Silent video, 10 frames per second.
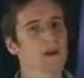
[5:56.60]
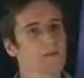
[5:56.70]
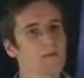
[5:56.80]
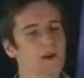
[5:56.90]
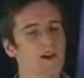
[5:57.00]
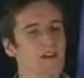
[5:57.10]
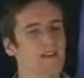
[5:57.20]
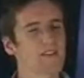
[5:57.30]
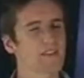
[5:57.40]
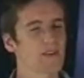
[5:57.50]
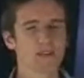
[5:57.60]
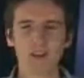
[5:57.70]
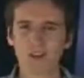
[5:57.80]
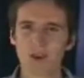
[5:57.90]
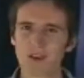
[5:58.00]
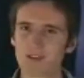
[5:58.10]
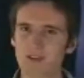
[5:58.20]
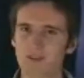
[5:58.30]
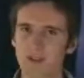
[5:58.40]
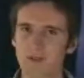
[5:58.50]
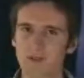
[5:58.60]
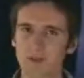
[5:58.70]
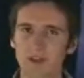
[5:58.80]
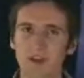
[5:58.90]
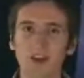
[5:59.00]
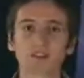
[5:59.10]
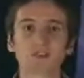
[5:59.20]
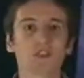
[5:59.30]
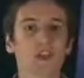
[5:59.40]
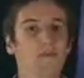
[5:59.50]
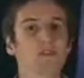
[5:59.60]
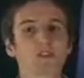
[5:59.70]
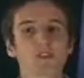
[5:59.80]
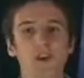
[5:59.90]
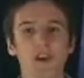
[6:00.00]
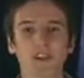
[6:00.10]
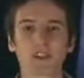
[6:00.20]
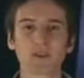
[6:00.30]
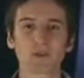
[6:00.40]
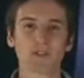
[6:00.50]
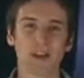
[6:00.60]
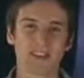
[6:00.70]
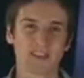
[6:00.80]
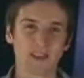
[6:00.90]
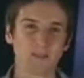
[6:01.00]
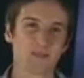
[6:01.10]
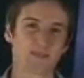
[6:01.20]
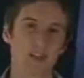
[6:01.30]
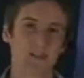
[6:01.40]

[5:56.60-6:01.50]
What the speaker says: But those aren't quite good enough odds for me, so let me show you how to deal with that 10%.